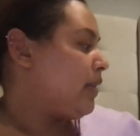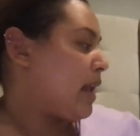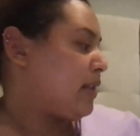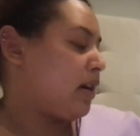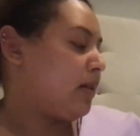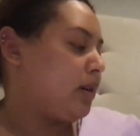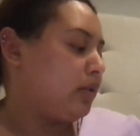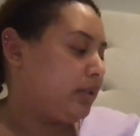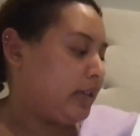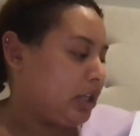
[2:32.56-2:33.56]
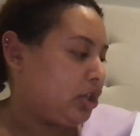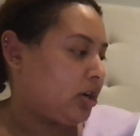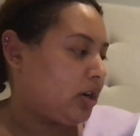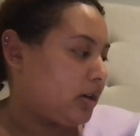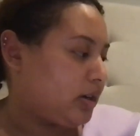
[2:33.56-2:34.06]
Then I talk about
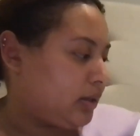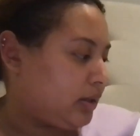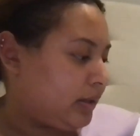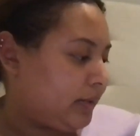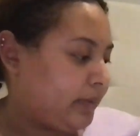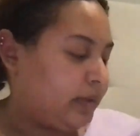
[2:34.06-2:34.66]
seizures,